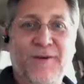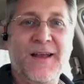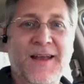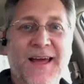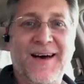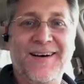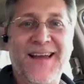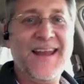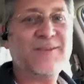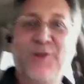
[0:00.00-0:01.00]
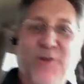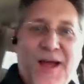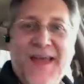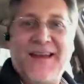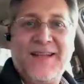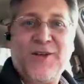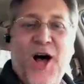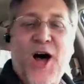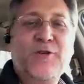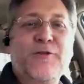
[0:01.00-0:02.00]
Right. And that's great. That's
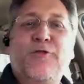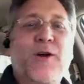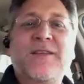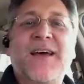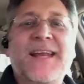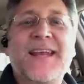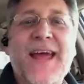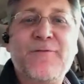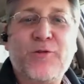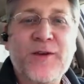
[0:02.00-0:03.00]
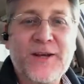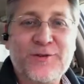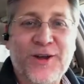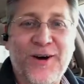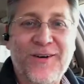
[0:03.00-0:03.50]
100 friends I didn't have 3 years ago.